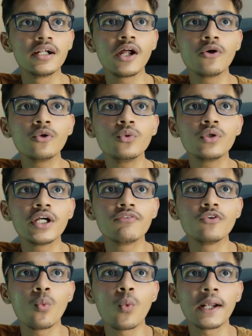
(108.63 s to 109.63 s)
Now to give
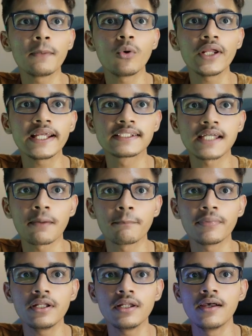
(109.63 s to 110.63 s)
you one more
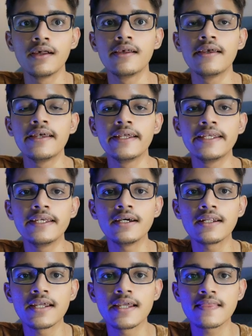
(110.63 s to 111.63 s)
example,
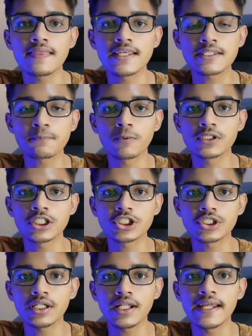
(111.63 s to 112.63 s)
here in this
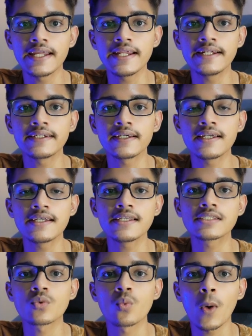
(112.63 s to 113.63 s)
position it
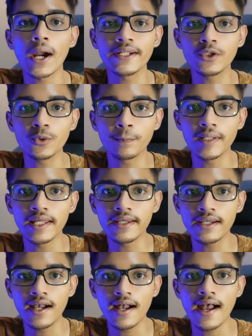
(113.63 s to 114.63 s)
is white to
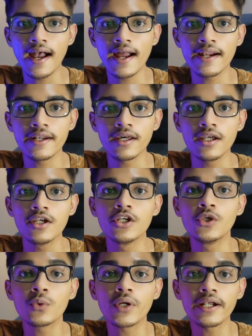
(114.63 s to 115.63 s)
play, and
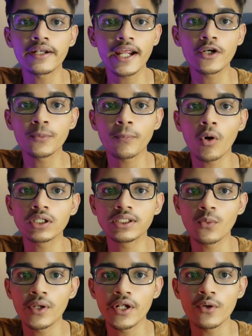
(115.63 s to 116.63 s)
you can try to pause
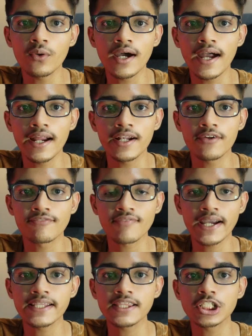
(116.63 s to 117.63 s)
the video and
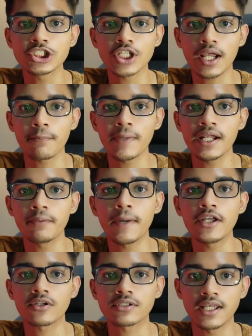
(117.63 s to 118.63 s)
find the checkmate
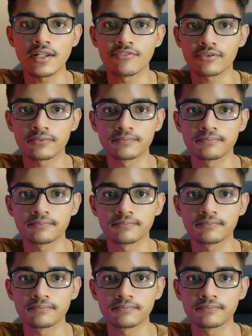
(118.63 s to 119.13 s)
by yourself.